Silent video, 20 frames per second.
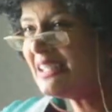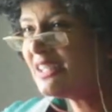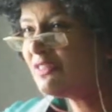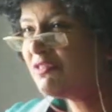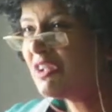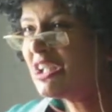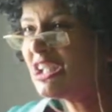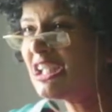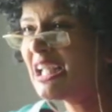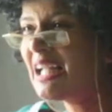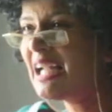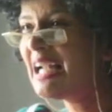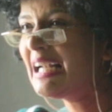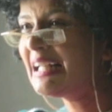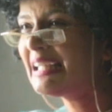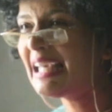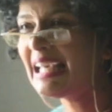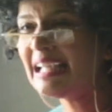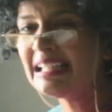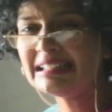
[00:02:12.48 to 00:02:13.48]
these fictional
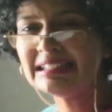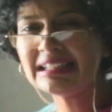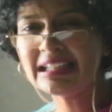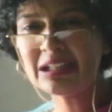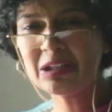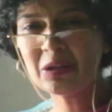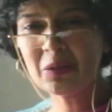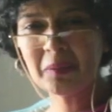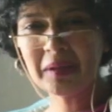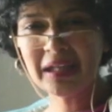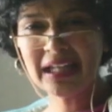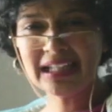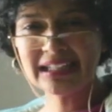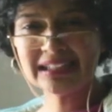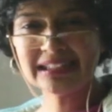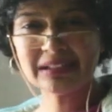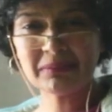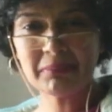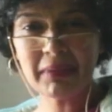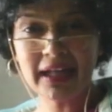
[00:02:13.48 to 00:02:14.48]
kings and
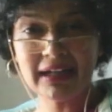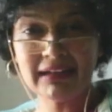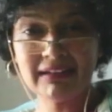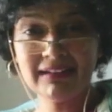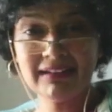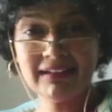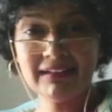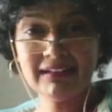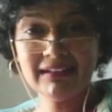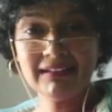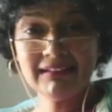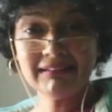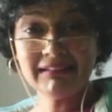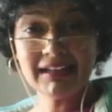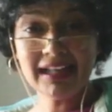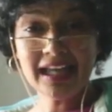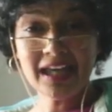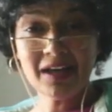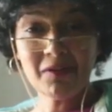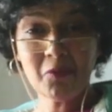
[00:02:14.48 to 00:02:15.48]
queens, men.
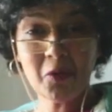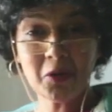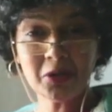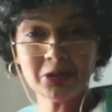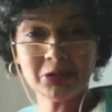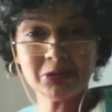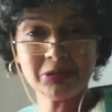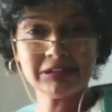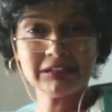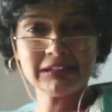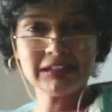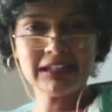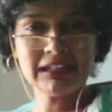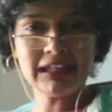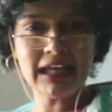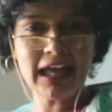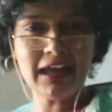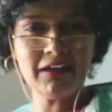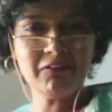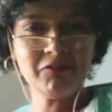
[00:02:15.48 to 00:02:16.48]
They want to see
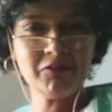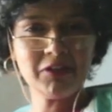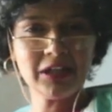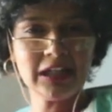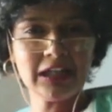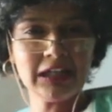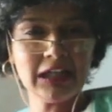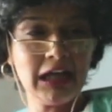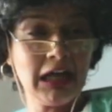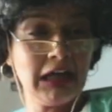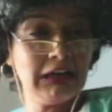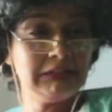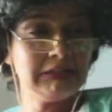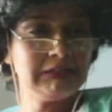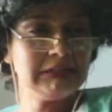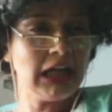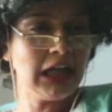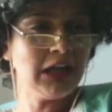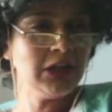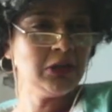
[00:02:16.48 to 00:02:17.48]
every
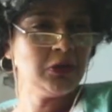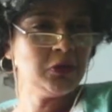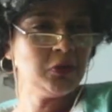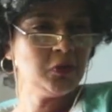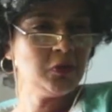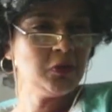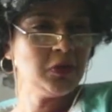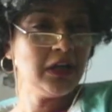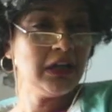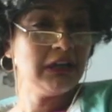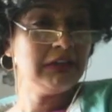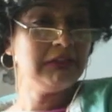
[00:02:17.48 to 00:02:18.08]
Tannu,